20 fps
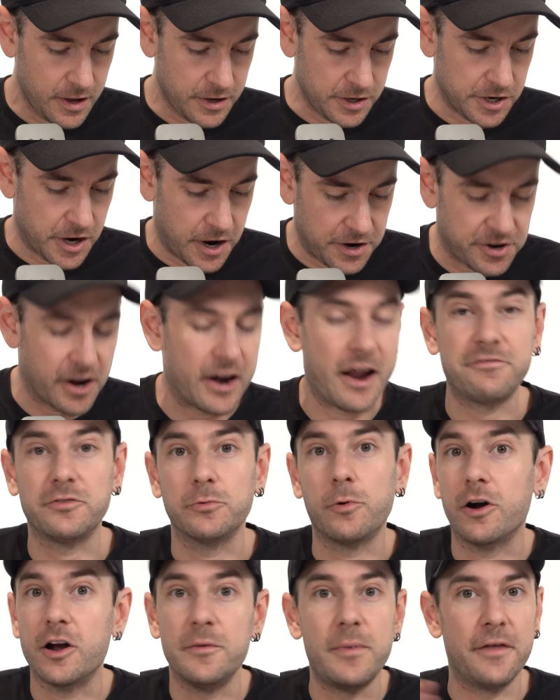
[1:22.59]
you know, you don't have
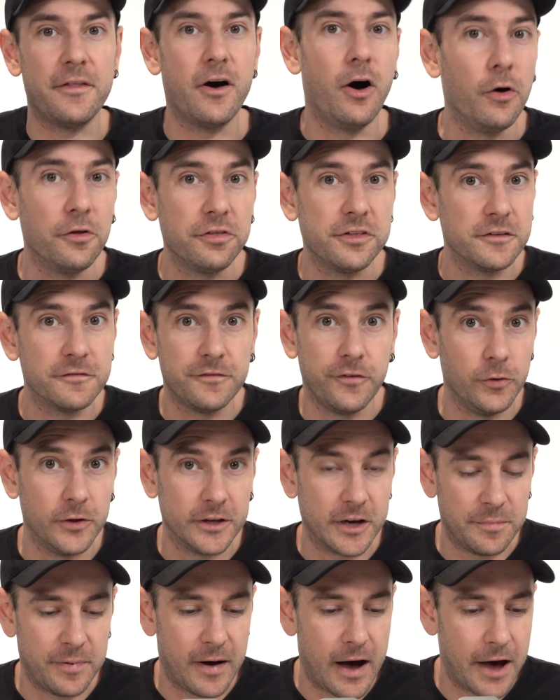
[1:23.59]
to worry about the whole thing
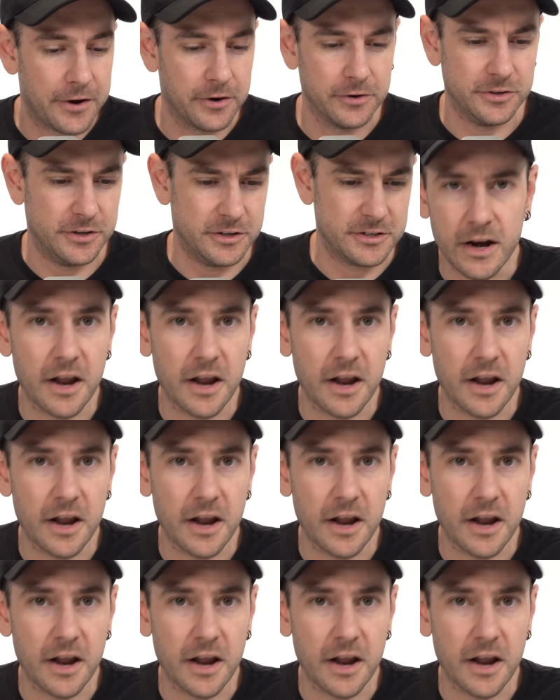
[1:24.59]
falling apart on you.